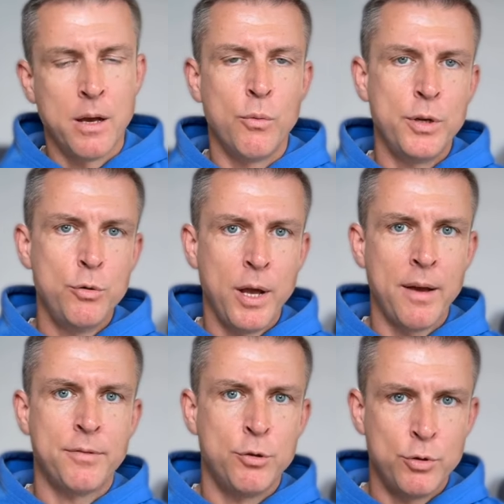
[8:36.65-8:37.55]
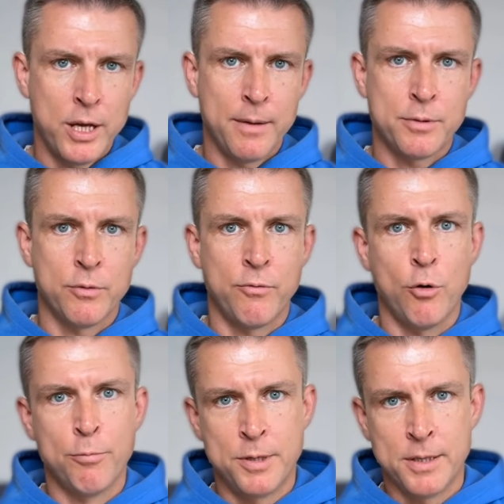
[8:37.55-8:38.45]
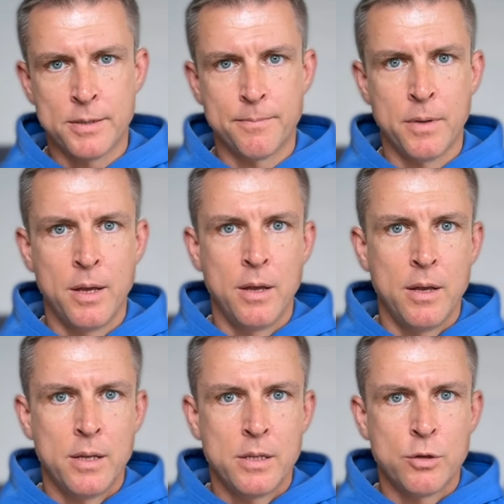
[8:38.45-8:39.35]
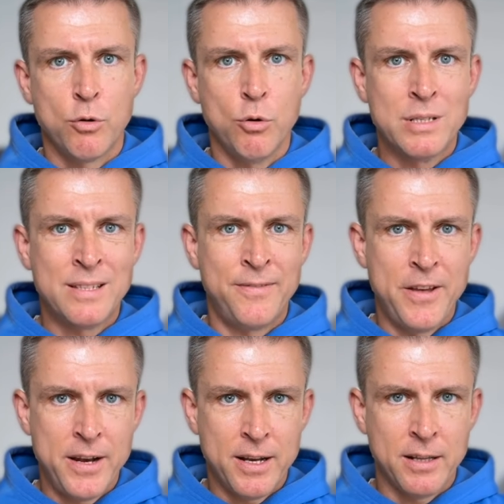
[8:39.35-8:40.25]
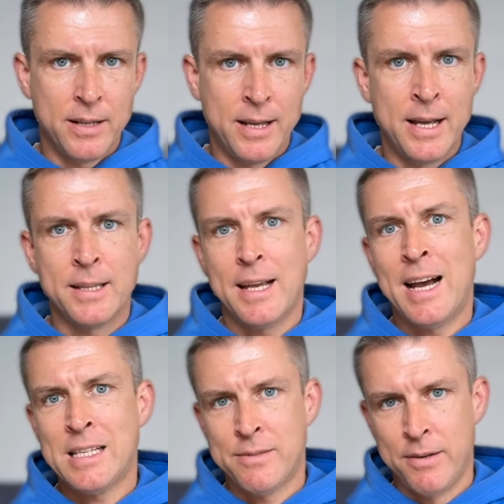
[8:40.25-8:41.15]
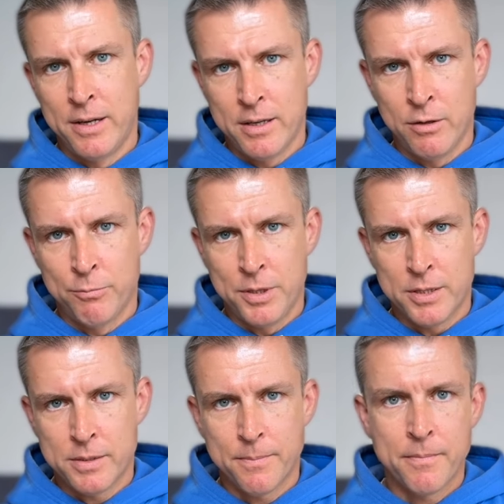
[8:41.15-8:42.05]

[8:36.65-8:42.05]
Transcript: We do have two types of optics, so-called spherical and aspherical optics.